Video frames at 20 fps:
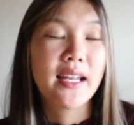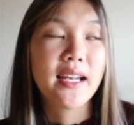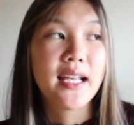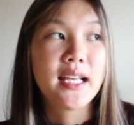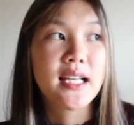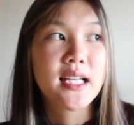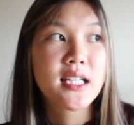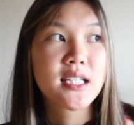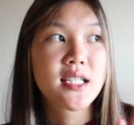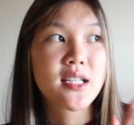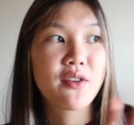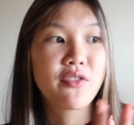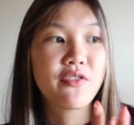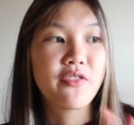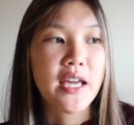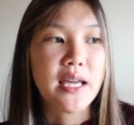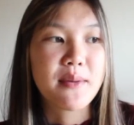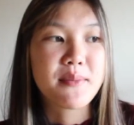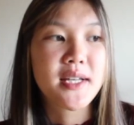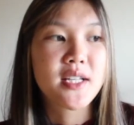is
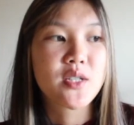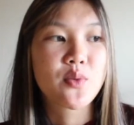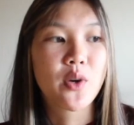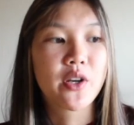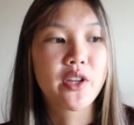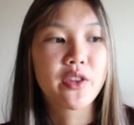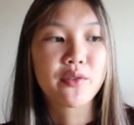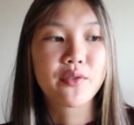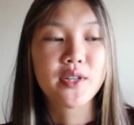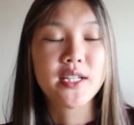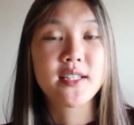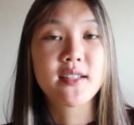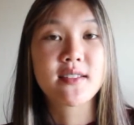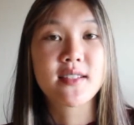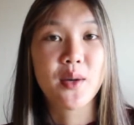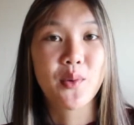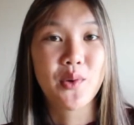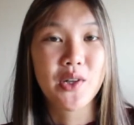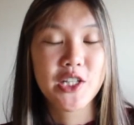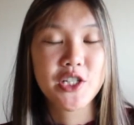famous. One of the reasons
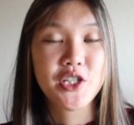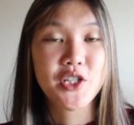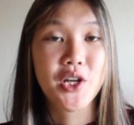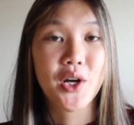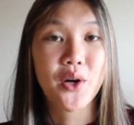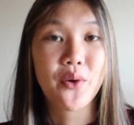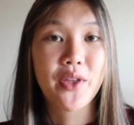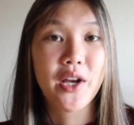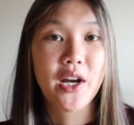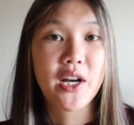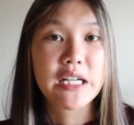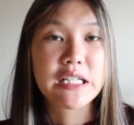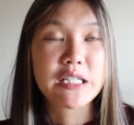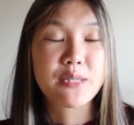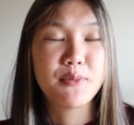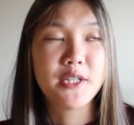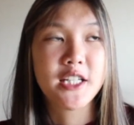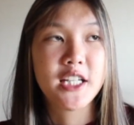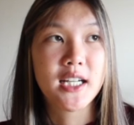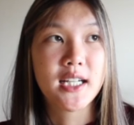I wanted to go there is
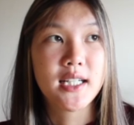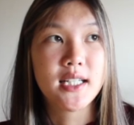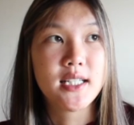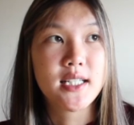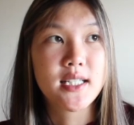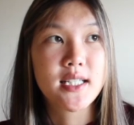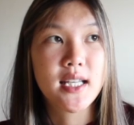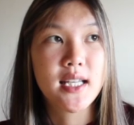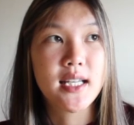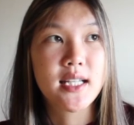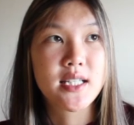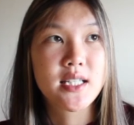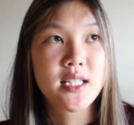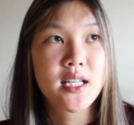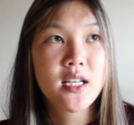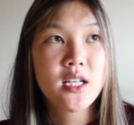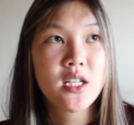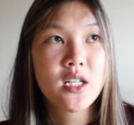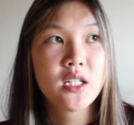because it's